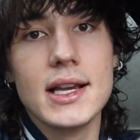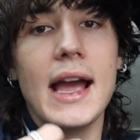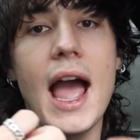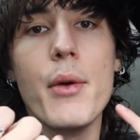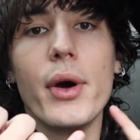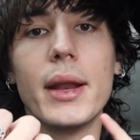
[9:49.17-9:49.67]
Like
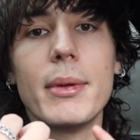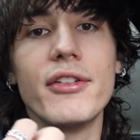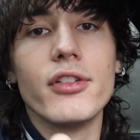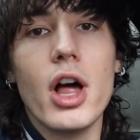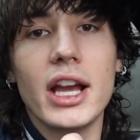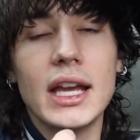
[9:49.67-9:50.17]
I want to be
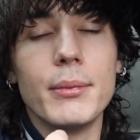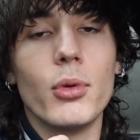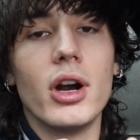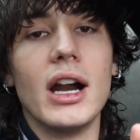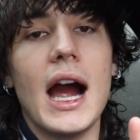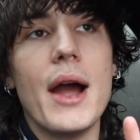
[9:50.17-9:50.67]
vlogging
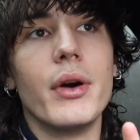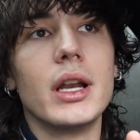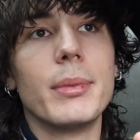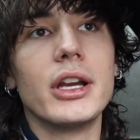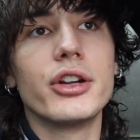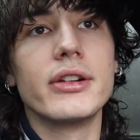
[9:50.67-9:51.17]
more. I want
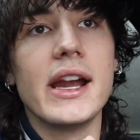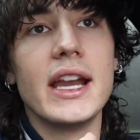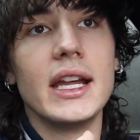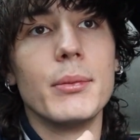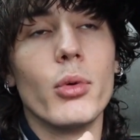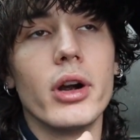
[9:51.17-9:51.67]
to be
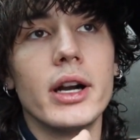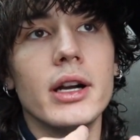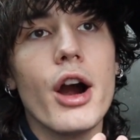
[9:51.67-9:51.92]
creating more